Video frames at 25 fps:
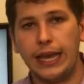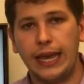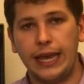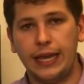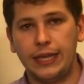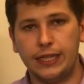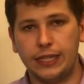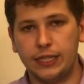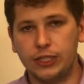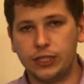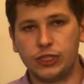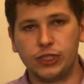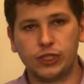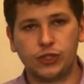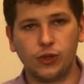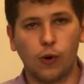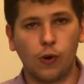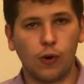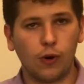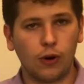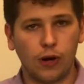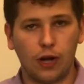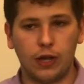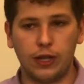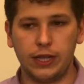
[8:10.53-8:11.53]
and then
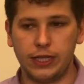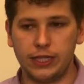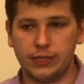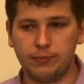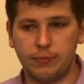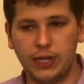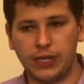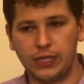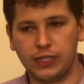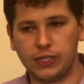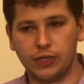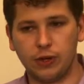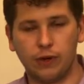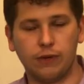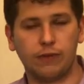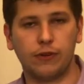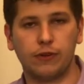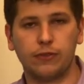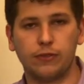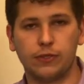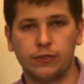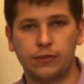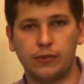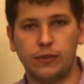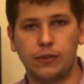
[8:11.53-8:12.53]
store it on these big
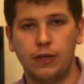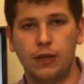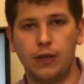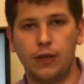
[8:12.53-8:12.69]
servers.